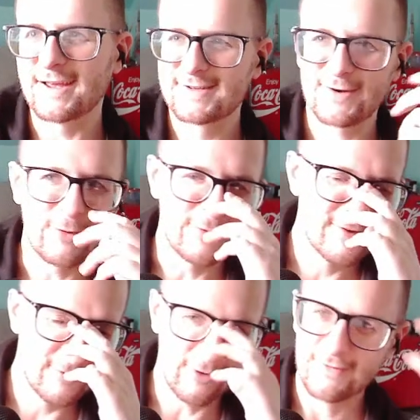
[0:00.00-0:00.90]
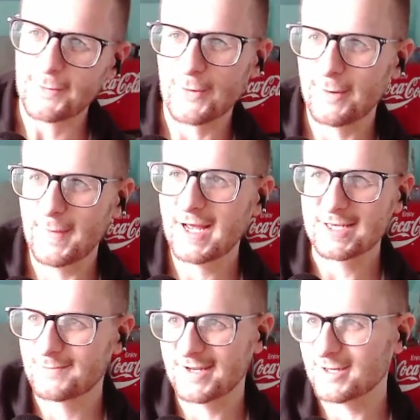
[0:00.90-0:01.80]
so you don't have to wear a mask
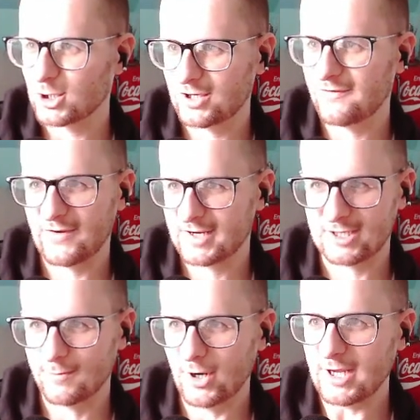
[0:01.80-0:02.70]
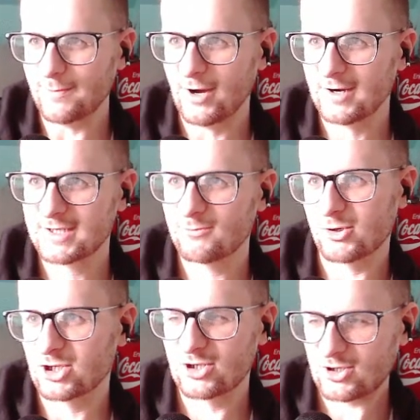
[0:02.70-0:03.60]
because she fixed the monkeypox,
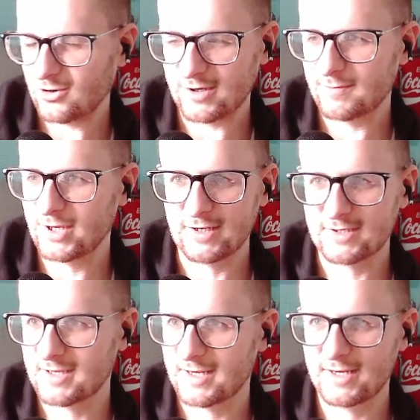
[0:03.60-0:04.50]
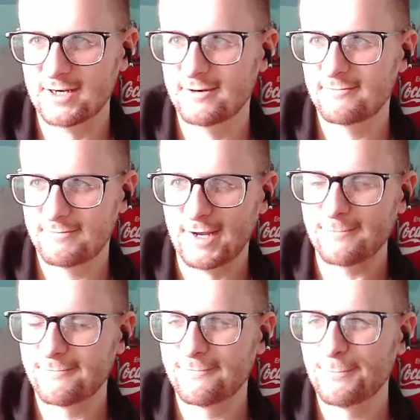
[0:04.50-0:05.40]
which started because they didn't. Yep,
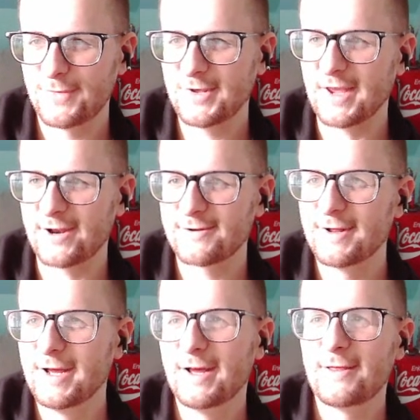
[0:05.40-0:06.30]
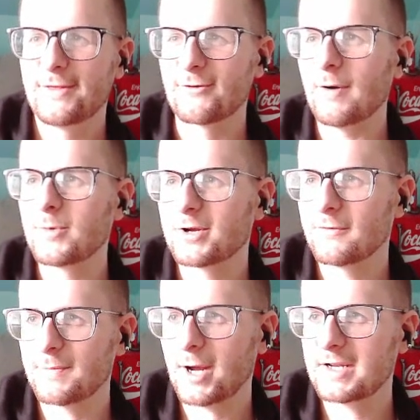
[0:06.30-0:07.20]
you get it. The grumbling
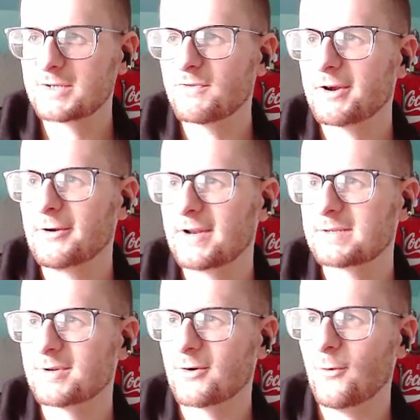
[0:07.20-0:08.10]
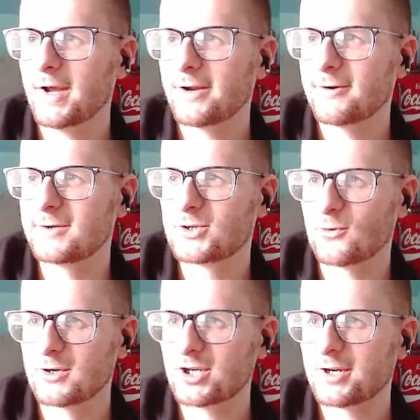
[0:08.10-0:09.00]
over Biden's record has been quieter in
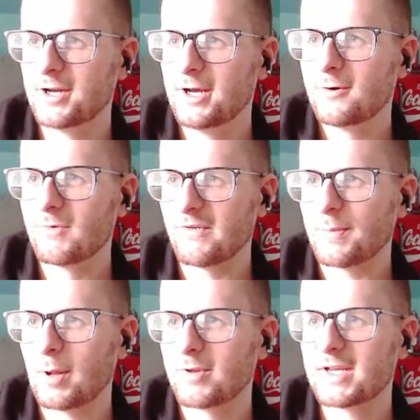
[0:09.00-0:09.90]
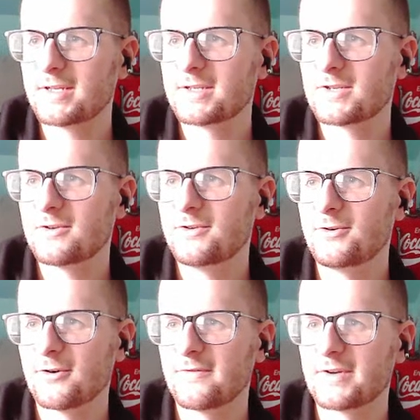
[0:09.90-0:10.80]
Georgia, where Republicans,
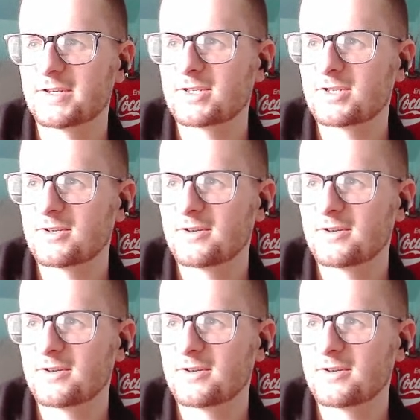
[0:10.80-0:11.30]
nervous